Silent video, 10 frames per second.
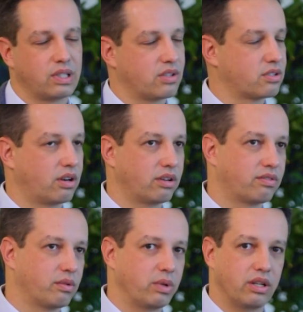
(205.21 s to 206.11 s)
It started
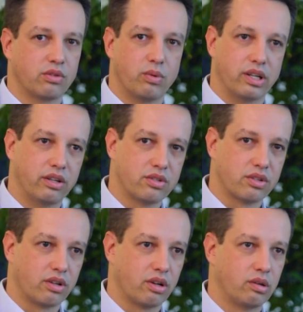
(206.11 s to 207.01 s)
for me 20 years
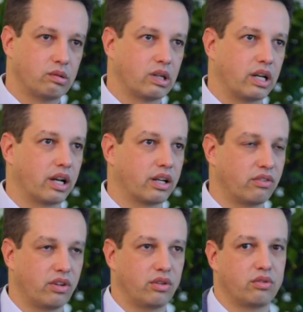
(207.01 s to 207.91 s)
ago, and I
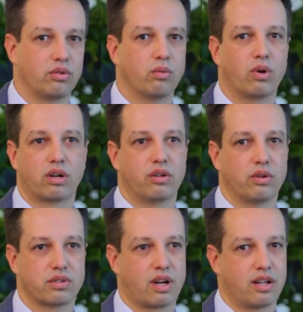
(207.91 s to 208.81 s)
continue to work on
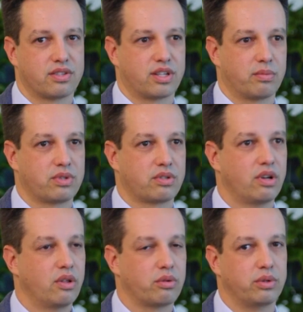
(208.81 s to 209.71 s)
those concepts
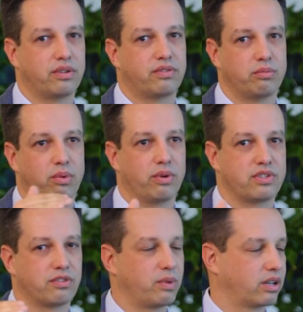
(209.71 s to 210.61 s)
through different
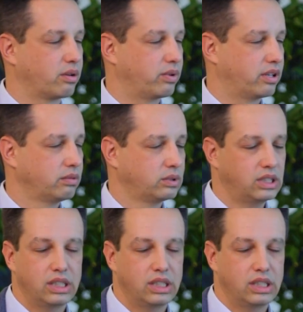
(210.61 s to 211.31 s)
points of my career.